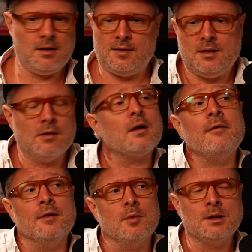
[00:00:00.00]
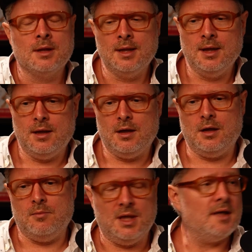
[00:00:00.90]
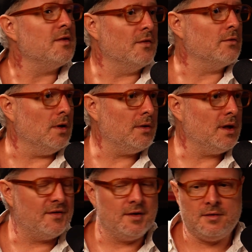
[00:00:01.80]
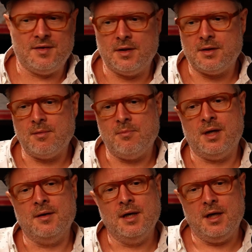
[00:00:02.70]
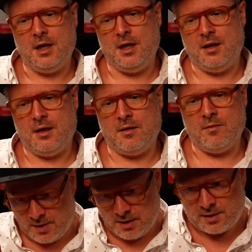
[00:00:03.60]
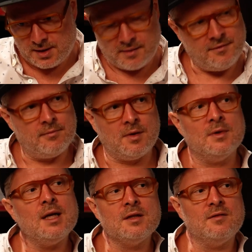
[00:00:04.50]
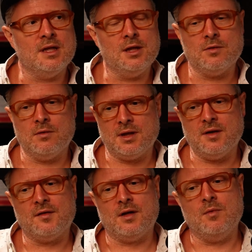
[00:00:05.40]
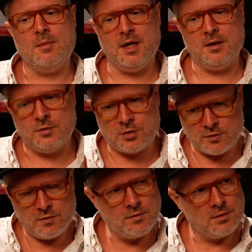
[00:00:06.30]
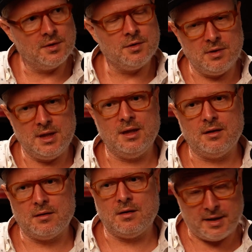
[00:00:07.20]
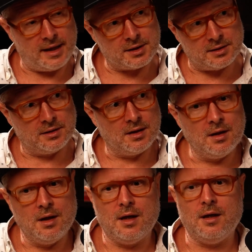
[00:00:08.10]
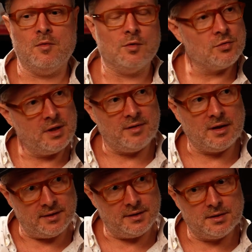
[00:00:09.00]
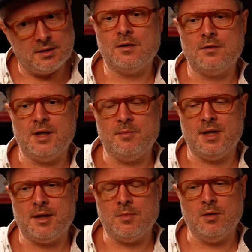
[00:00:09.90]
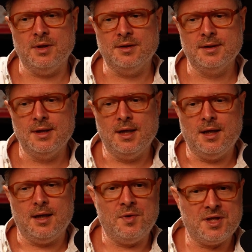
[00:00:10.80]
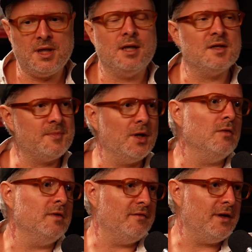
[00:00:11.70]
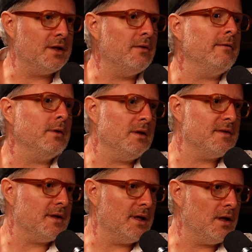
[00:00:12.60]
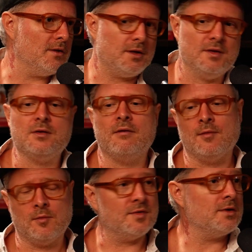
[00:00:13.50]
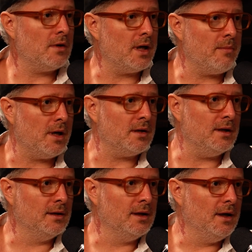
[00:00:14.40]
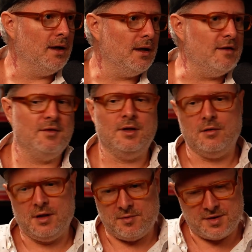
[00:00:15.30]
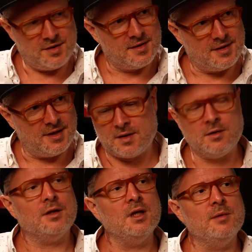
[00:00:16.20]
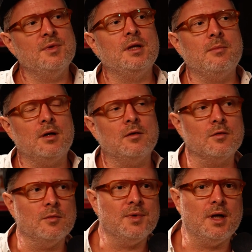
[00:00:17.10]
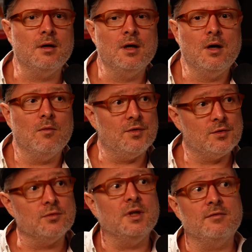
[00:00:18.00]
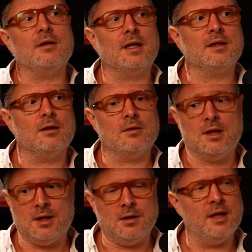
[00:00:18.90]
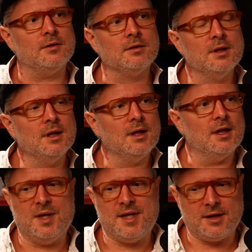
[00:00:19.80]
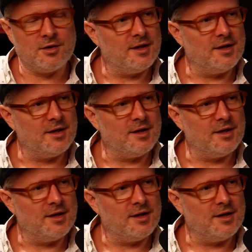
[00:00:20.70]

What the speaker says: Not everyone. Yes, it's growing, etc., etc. But we looked at a relatively niche audience, and we made a true, unique connection, and we were truly relevant to them in that moment, which then had a spillover effect to everyone else in culture. And so everyone was talking about it, even though there was just a certain limited amount of group that was truly connecting on another level. But that